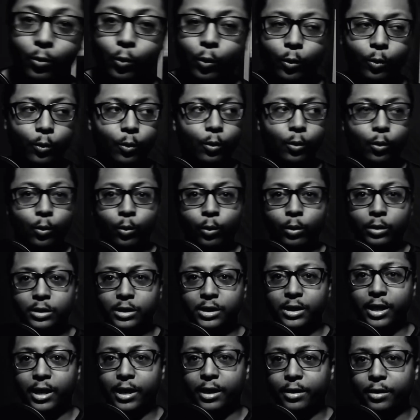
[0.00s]
W what's
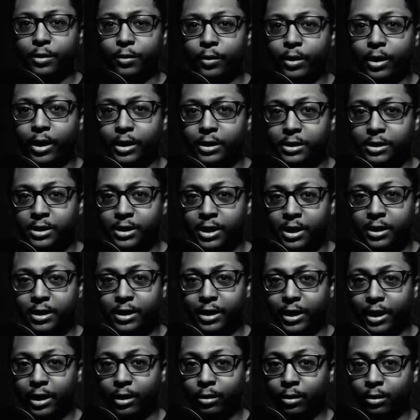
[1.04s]
that? You guys think
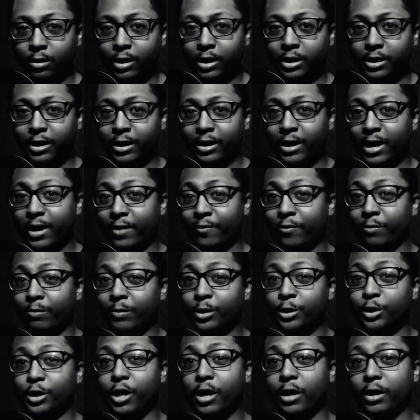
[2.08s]
that I look like the guy from the
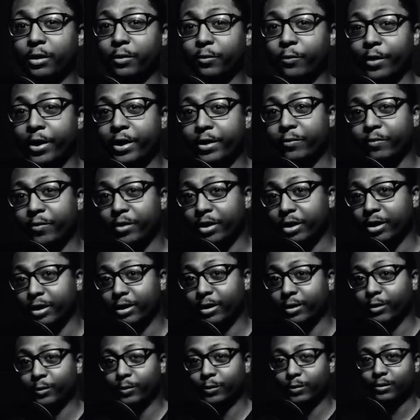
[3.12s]
Chocolate Rain
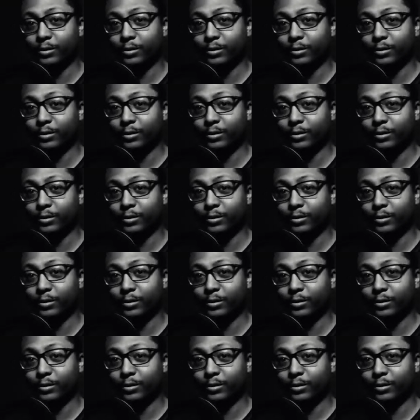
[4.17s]
video?